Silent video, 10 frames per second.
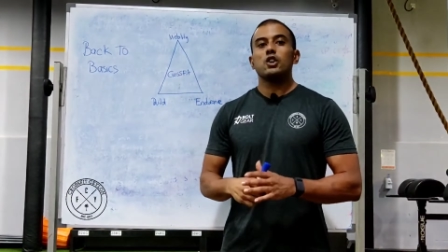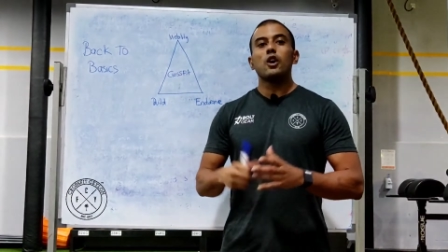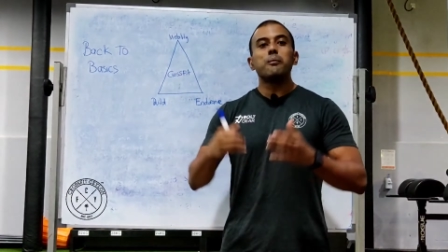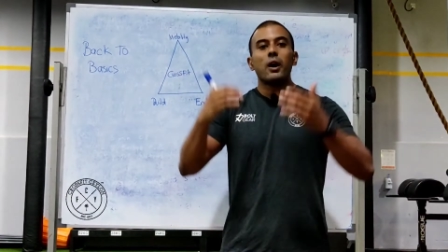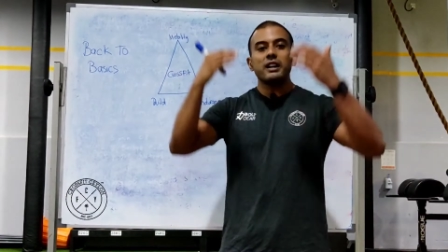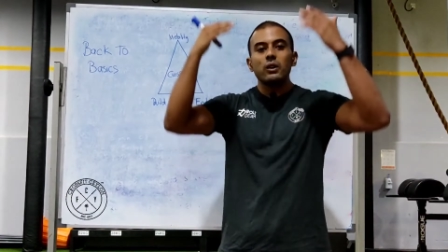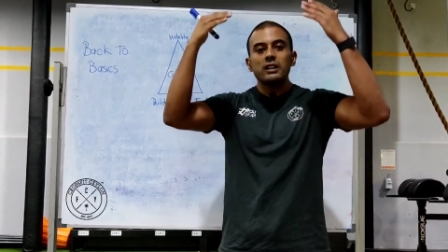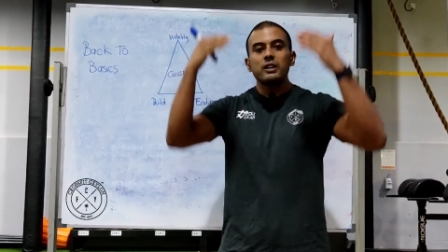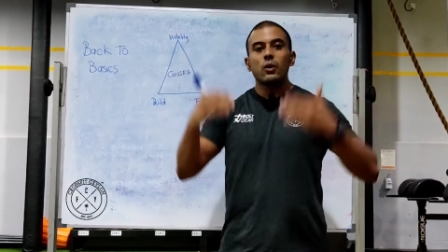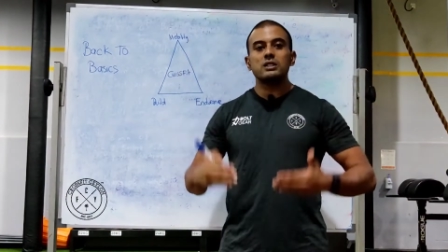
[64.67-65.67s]
your body
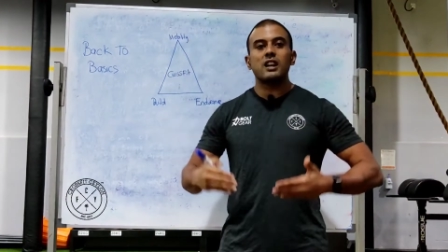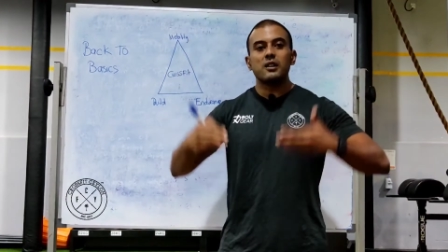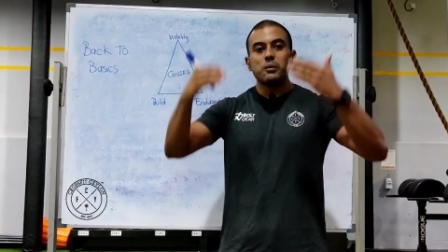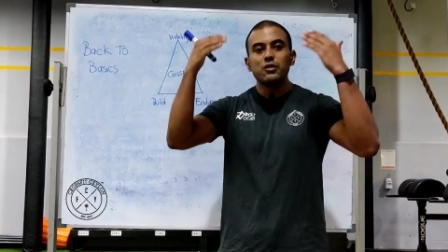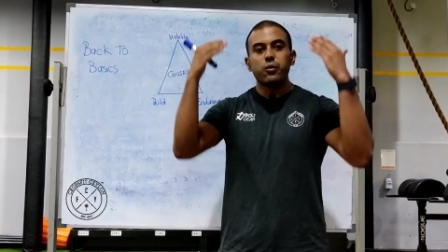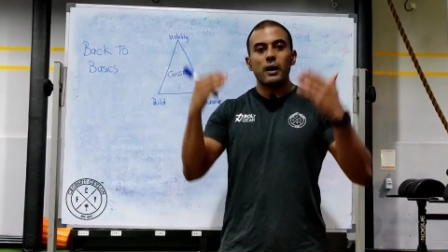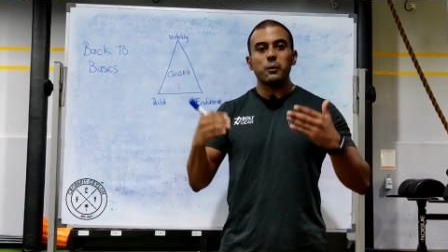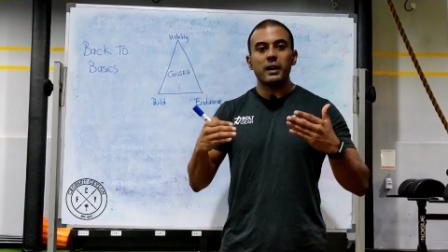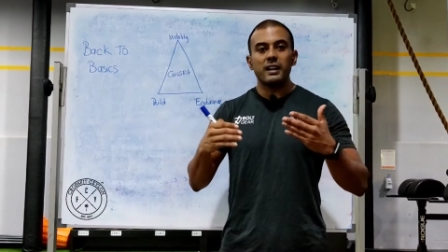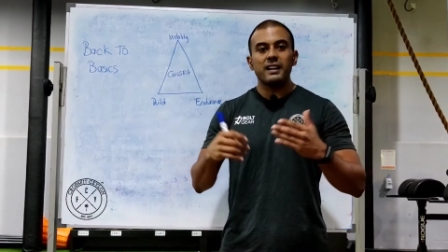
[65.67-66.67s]
only knows how to move
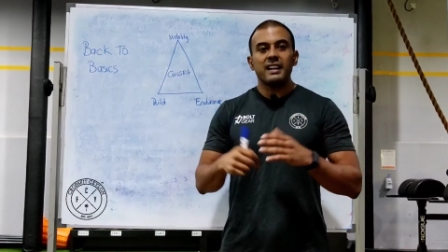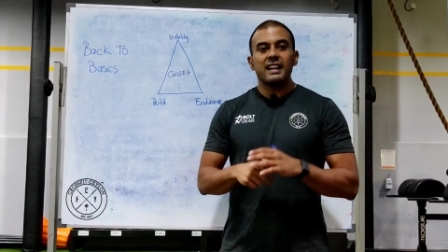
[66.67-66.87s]
one way.